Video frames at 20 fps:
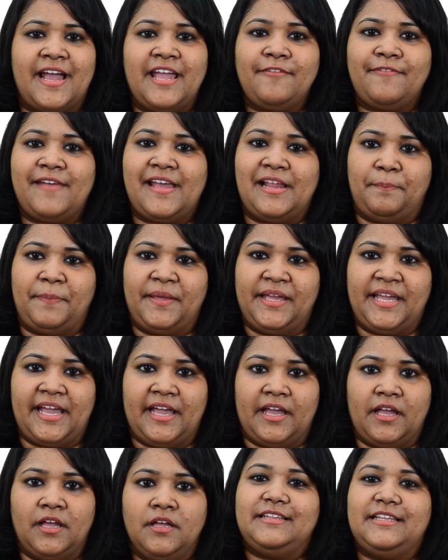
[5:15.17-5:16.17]

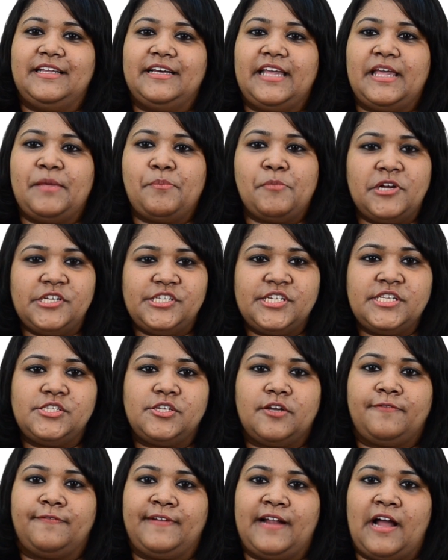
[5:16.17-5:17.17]
LPA. The
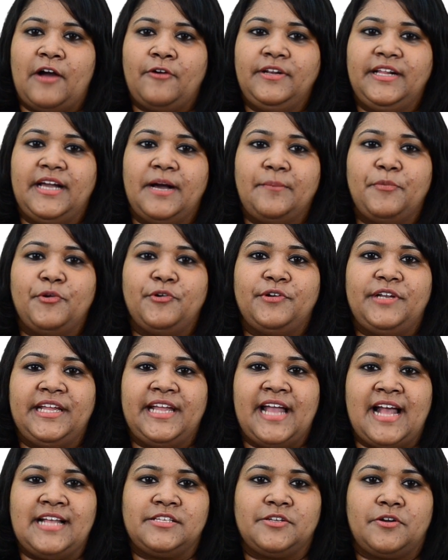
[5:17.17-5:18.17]
emergence of cloud computing
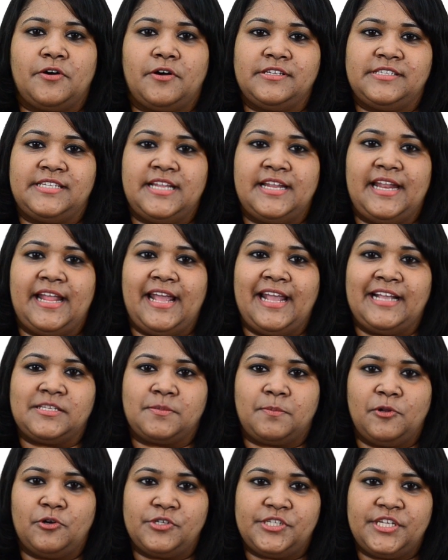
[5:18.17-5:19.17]
has caused an
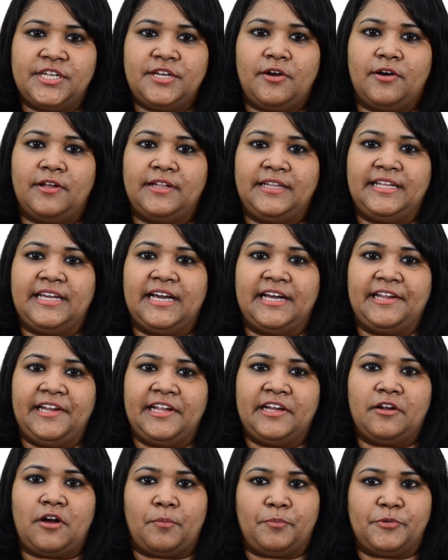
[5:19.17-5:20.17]
explosion on
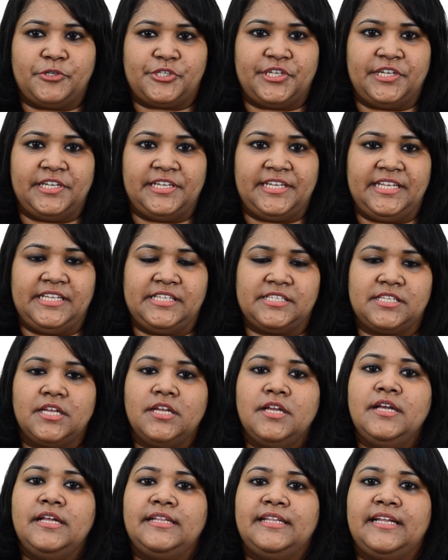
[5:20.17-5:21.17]
career opportunities.
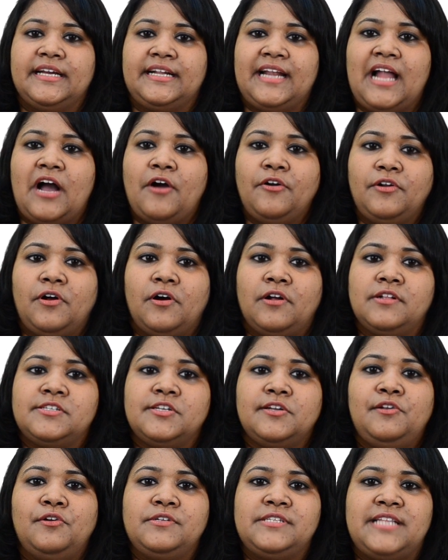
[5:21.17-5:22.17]
The cloud
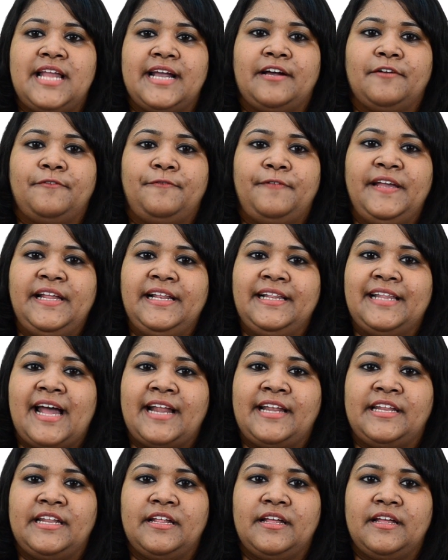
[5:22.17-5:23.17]
also looks like a field
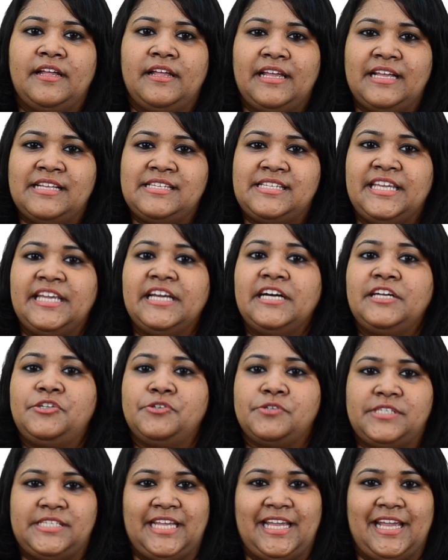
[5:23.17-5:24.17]
that is here
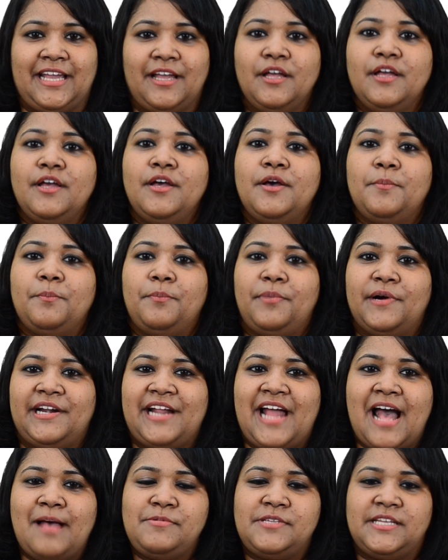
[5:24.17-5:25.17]
to stay.
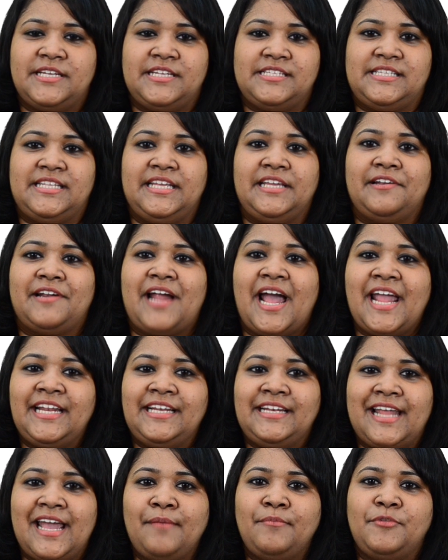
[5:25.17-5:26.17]
Perhaps it is the
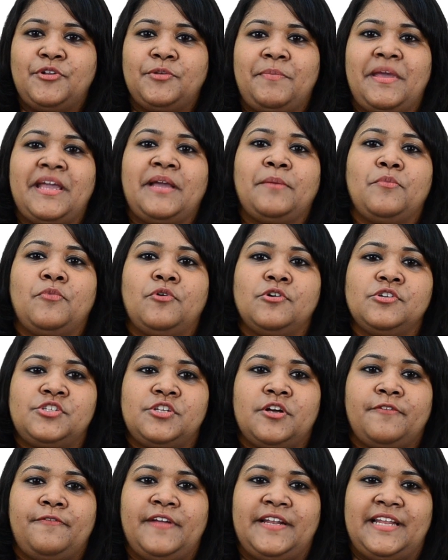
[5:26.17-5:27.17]
right time to make
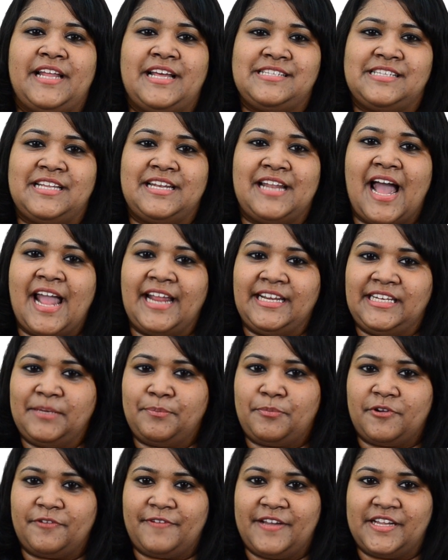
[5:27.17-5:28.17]
most of it as an
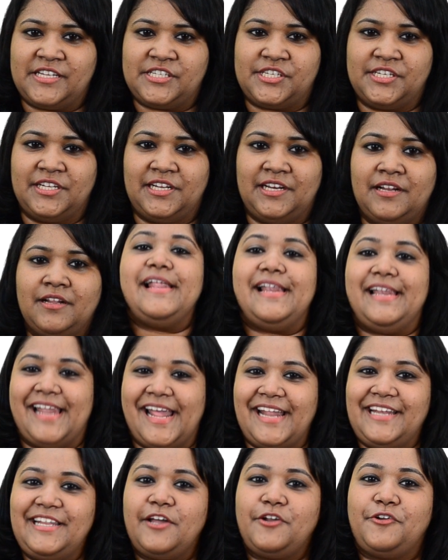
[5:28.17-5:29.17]
IT professional.
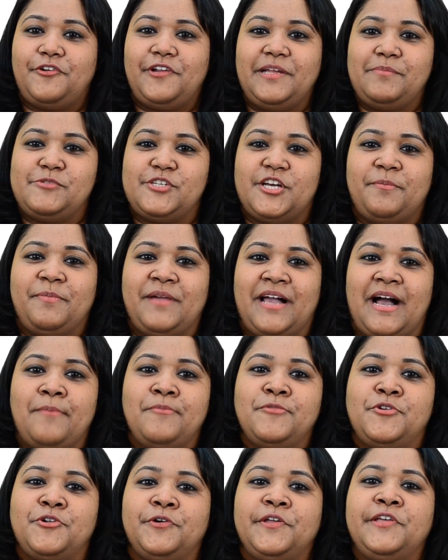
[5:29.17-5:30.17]
Let your dream job
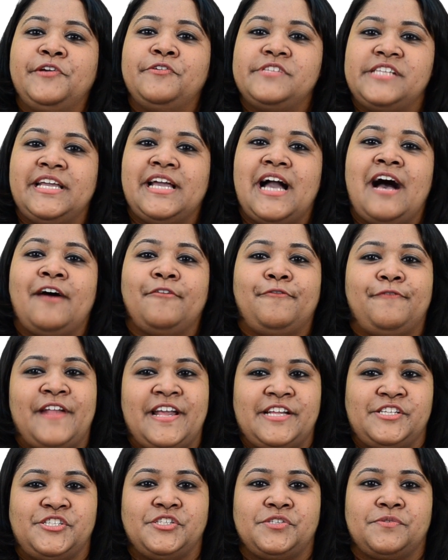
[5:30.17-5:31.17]
come true using our
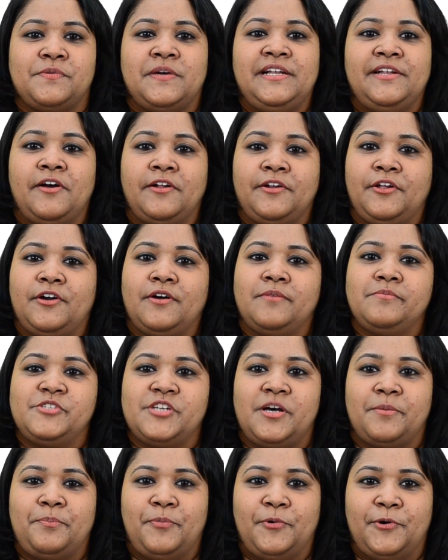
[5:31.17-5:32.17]
Freshersworld.com
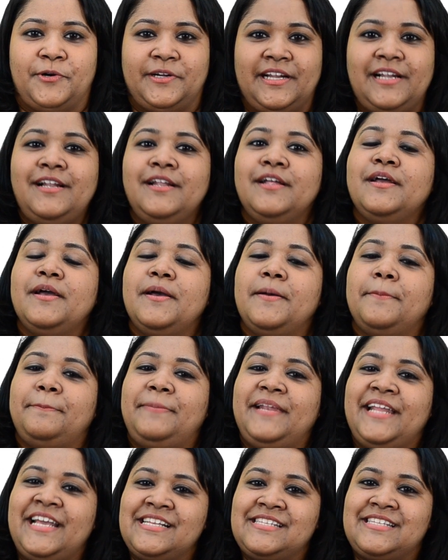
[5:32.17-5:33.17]
job portal.
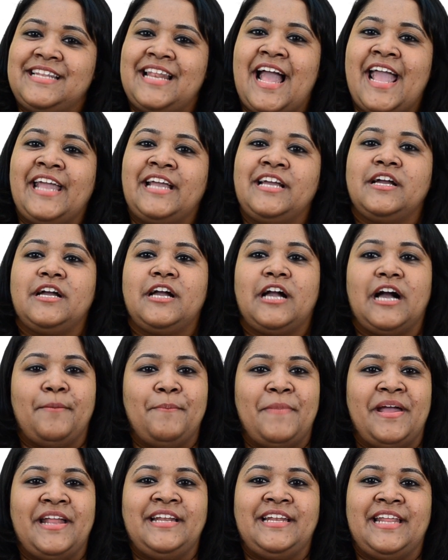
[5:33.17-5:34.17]
Please like,
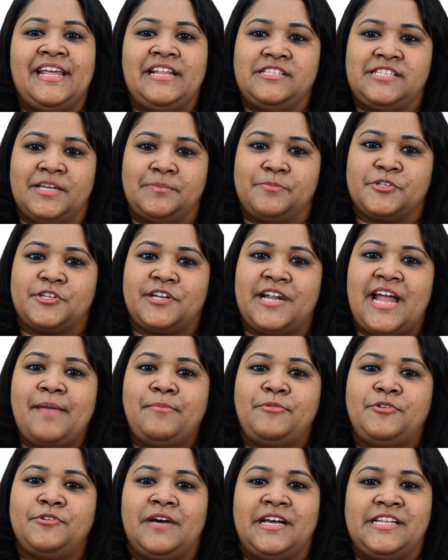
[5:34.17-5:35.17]
comment and
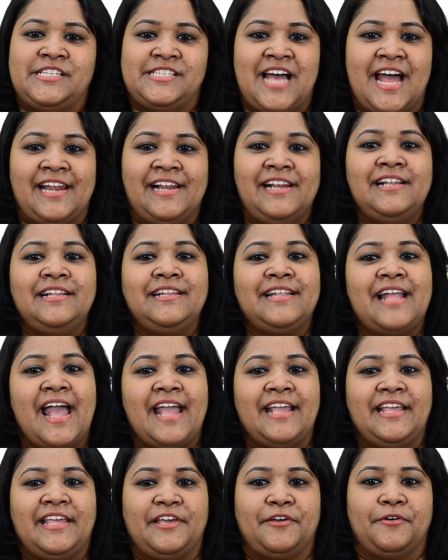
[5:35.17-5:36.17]
subscribe to our channel.
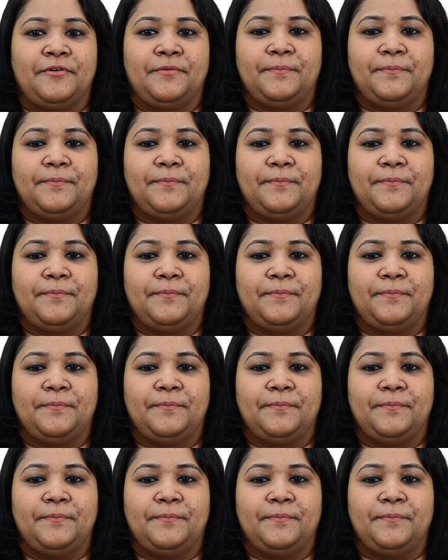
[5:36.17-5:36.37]
Thank you.